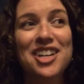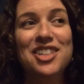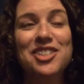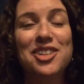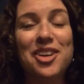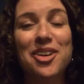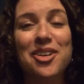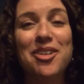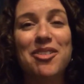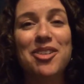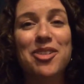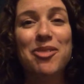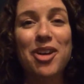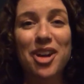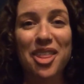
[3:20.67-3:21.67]
So
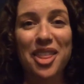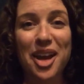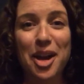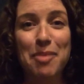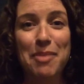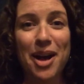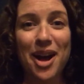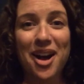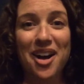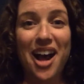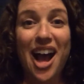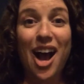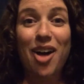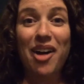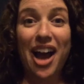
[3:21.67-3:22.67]
you want to think about
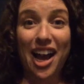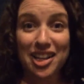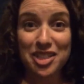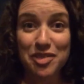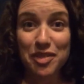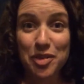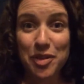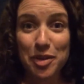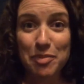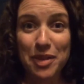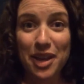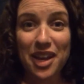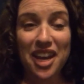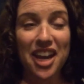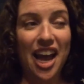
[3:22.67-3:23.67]
how active you want to
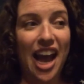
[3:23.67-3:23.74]
be,